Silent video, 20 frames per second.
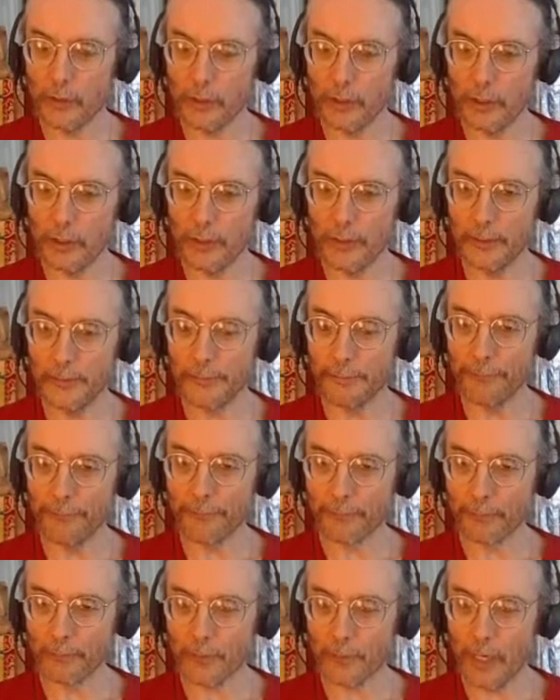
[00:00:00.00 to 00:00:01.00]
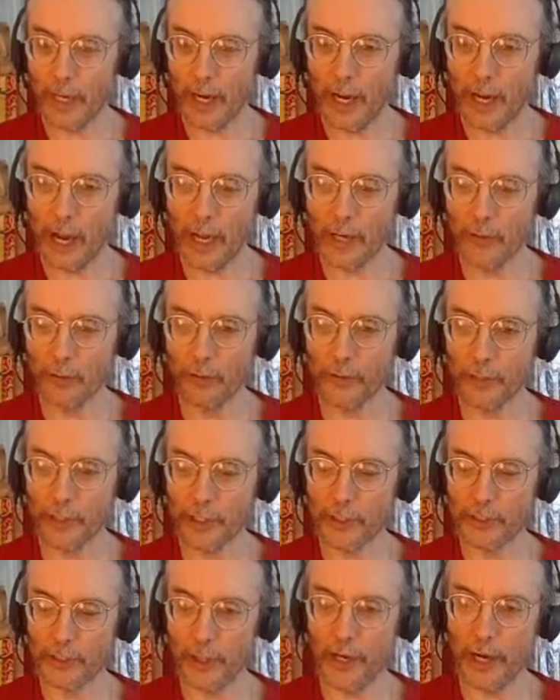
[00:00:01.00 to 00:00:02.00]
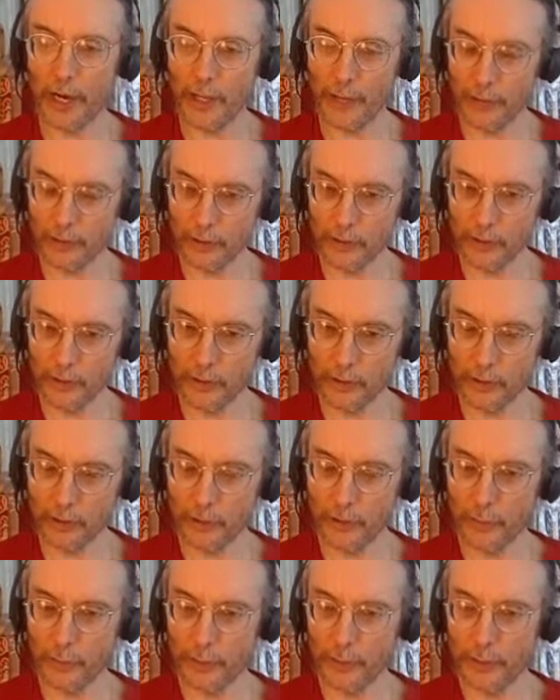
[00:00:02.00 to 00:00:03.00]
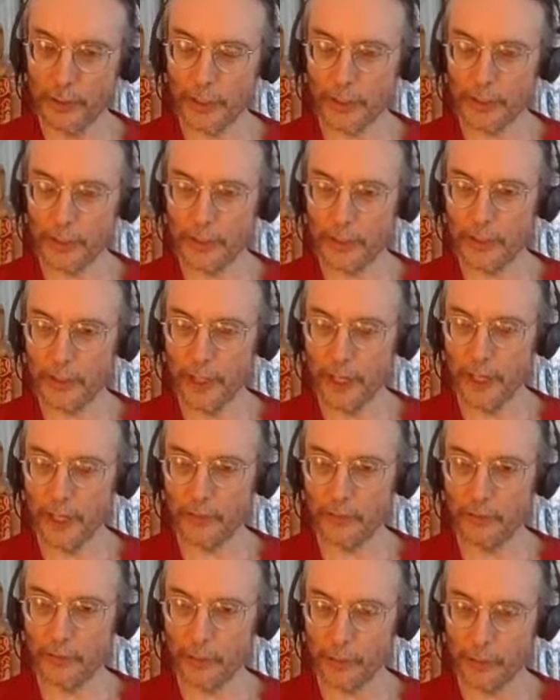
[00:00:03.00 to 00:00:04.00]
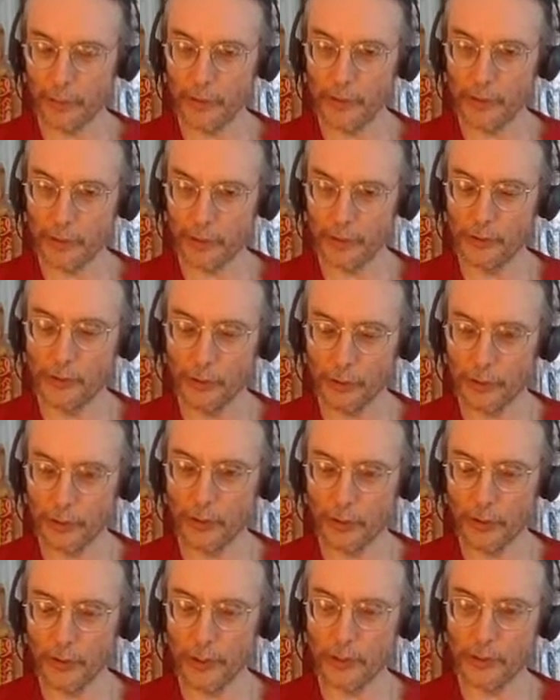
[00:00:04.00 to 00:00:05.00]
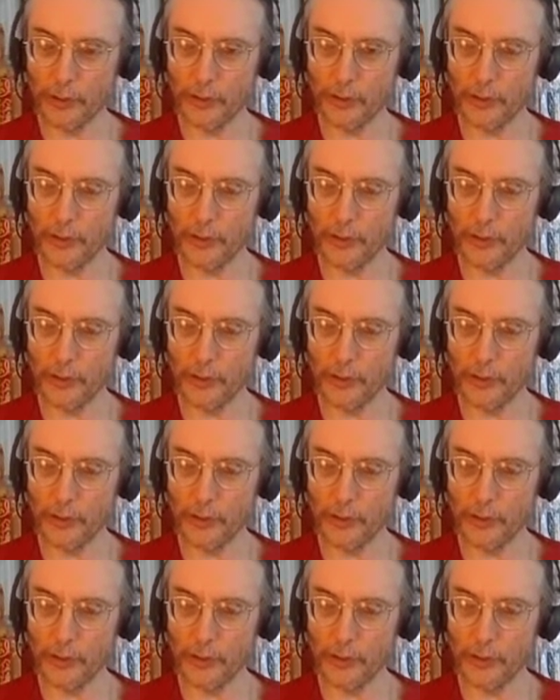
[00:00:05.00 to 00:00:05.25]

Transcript: I don't think it's unethical to predict death if the person is serious,